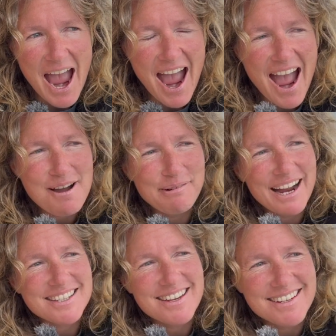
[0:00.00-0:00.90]

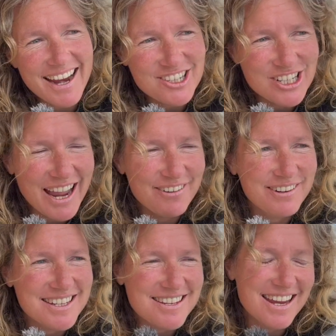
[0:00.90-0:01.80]
I did actually have
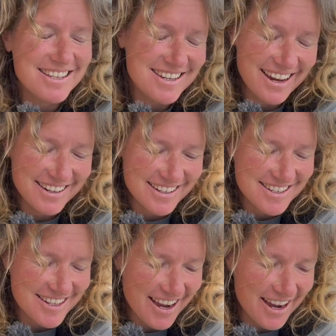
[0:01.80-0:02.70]
cassettes, and
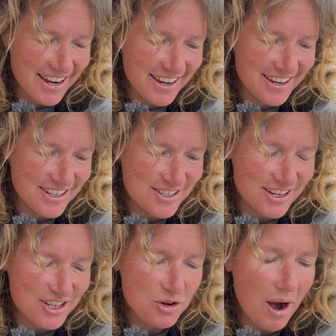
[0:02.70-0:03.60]

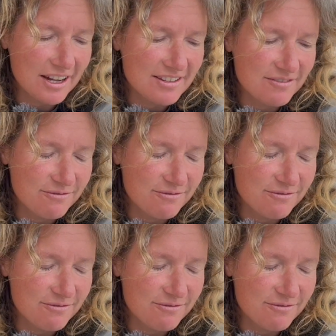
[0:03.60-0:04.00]
it's quite